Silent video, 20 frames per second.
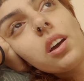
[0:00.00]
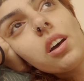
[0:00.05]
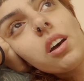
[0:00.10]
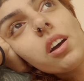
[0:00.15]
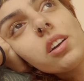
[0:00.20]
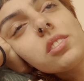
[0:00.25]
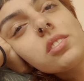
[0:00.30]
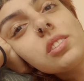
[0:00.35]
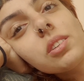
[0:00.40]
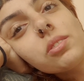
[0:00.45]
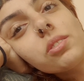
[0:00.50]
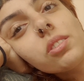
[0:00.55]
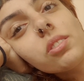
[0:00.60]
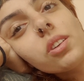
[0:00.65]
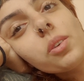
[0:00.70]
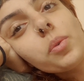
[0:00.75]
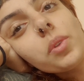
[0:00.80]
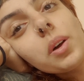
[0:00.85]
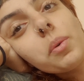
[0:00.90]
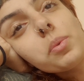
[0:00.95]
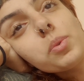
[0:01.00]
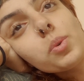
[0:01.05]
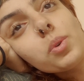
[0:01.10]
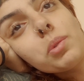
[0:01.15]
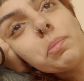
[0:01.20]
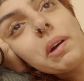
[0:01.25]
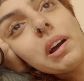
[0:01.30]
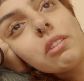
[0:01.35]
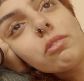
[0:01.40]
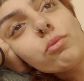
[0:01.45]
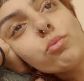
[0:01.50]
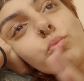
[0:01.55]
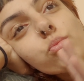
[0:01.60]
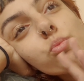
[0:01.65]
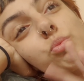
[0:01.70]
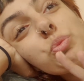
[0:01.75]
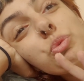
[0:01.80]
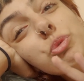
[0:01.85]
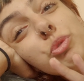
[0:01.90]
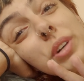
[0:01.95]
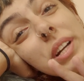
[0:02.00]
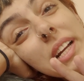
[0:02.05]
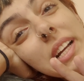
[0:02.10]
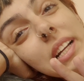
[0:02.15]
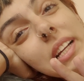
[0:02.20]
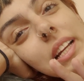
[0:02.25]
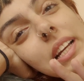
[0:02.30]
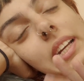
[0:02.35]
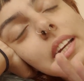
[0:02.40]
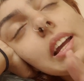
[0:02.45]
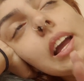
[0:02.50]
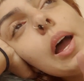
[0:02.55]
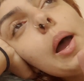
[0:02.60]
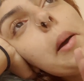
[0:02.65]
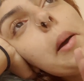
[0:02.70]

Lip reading: I still don't know what that was all about, really.